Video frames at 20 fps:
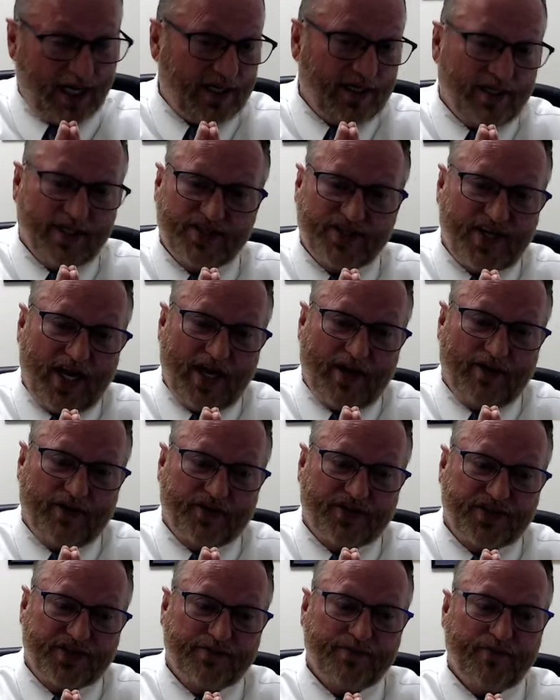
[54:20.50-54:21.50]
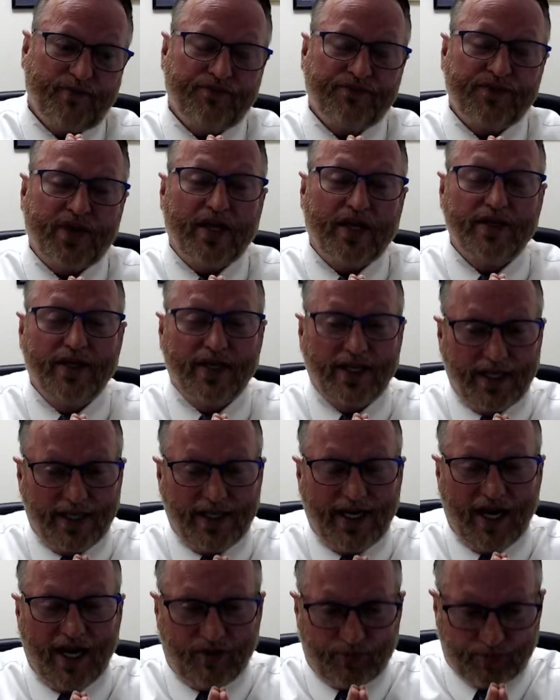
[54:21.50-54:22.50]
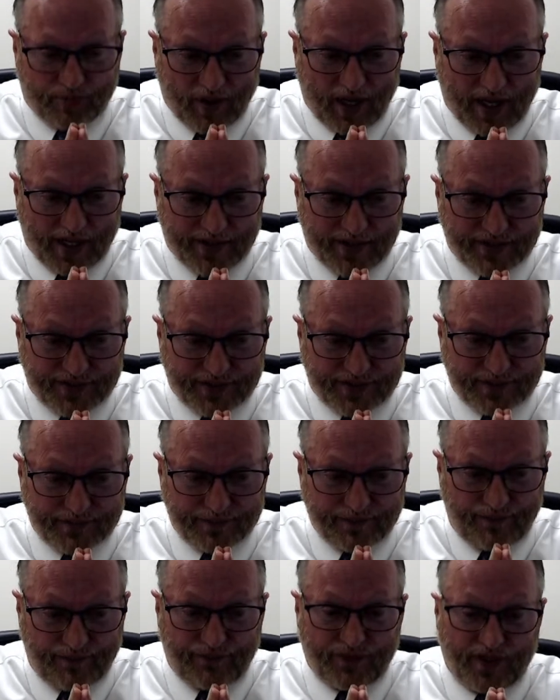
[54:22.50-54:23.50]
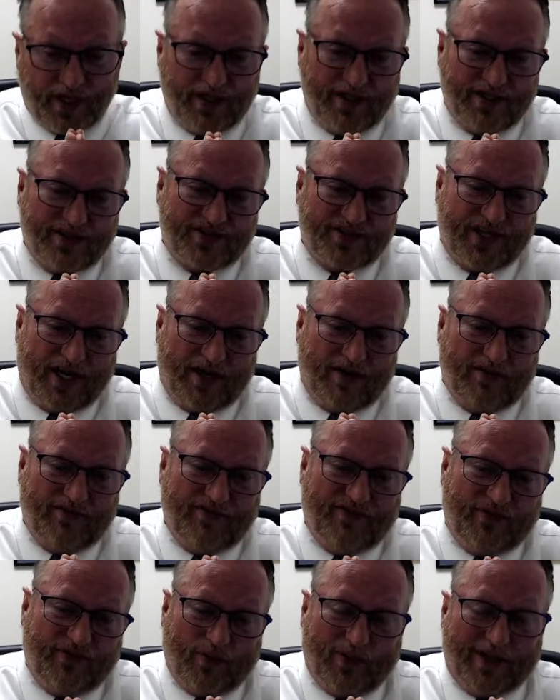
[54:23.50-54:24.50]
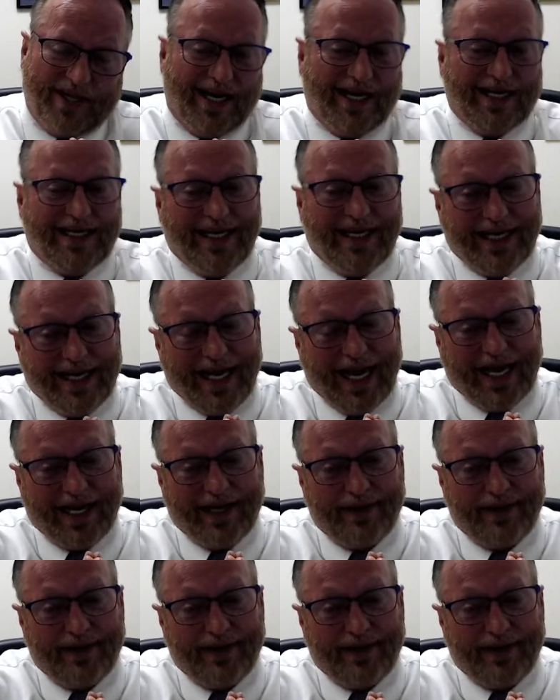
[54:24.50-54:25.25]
to sales, you get half price. You Zelle $4.99.